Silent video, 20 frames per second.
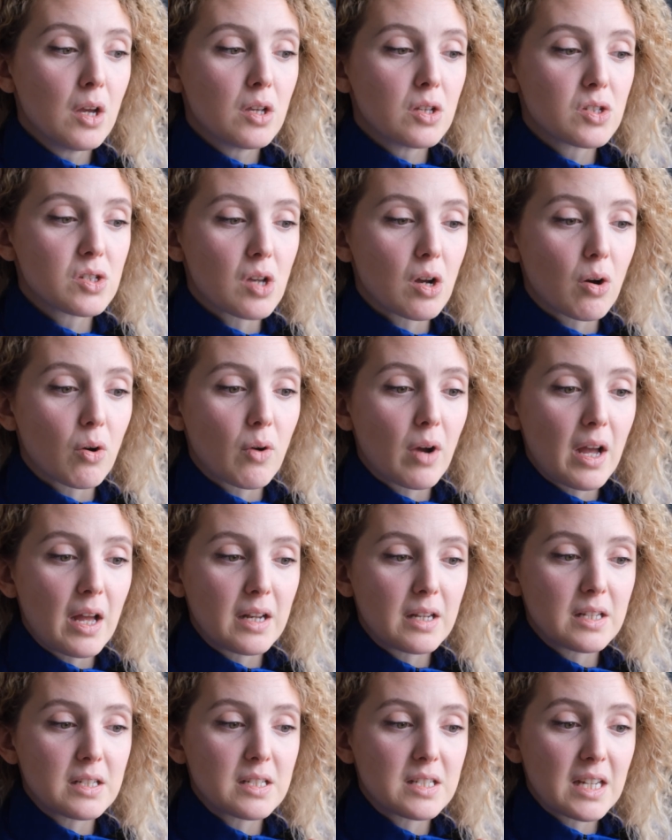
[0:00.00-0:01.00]
So,
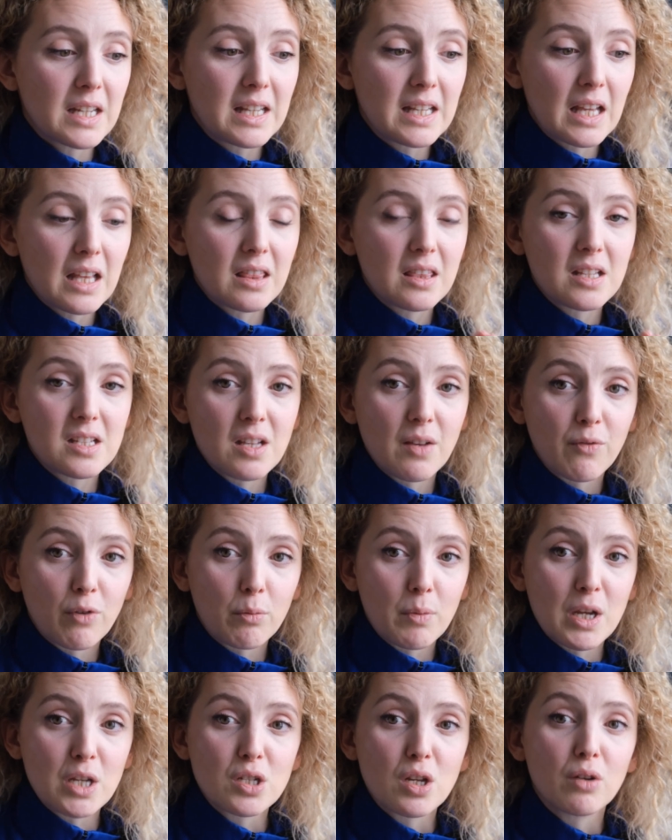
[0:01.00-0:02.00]
and to get this
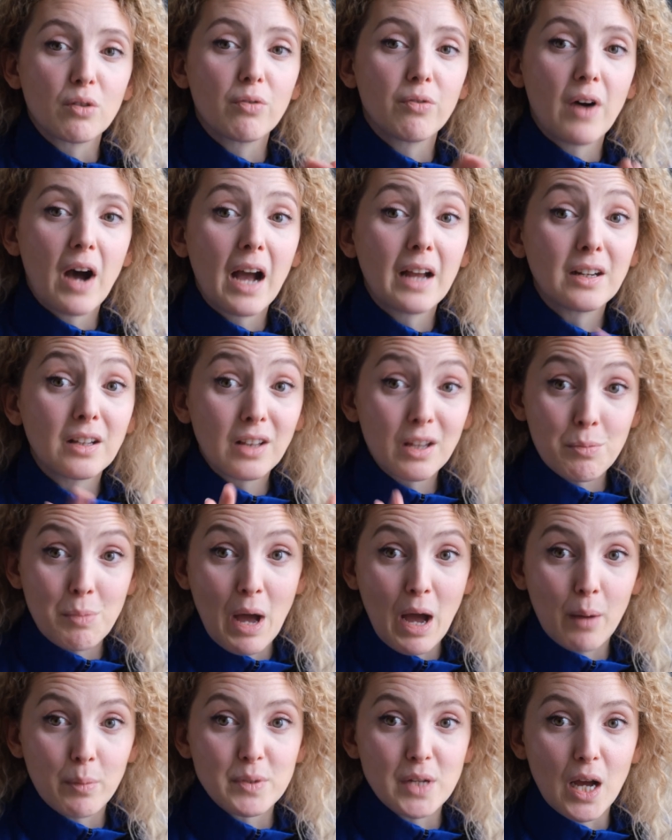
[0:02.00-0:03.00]
information finally
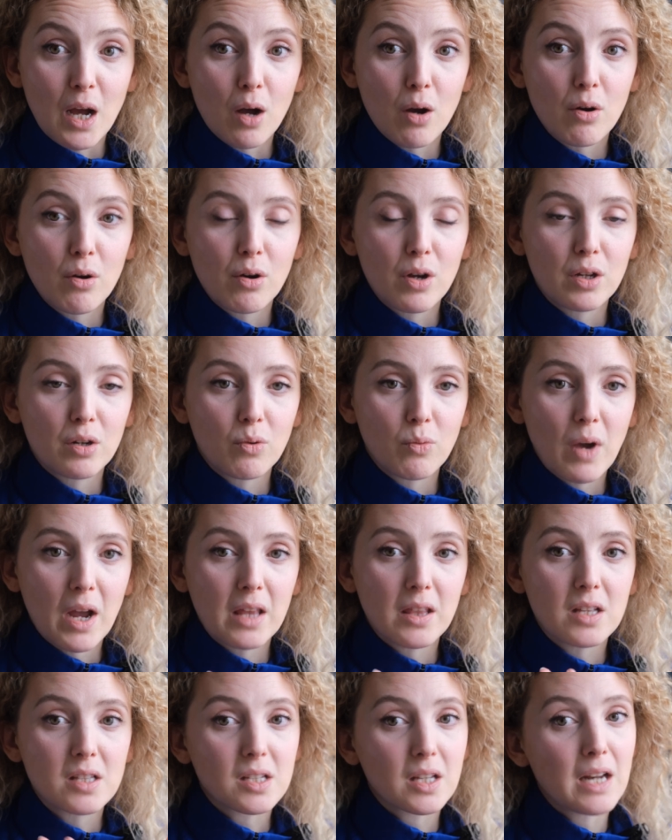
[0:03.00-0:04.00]
mapped out in a way
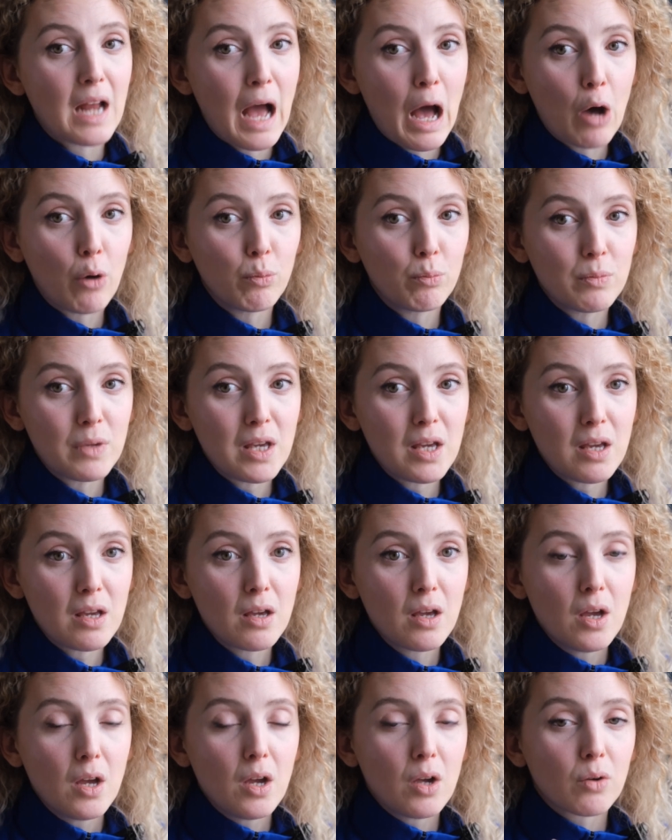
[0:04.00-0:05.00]
that's going to help
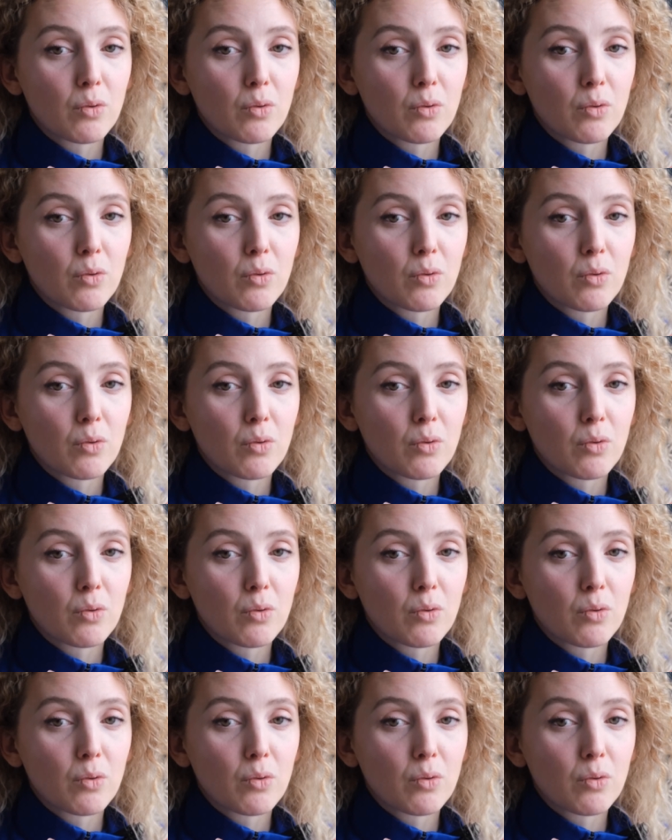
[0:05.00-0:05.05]
me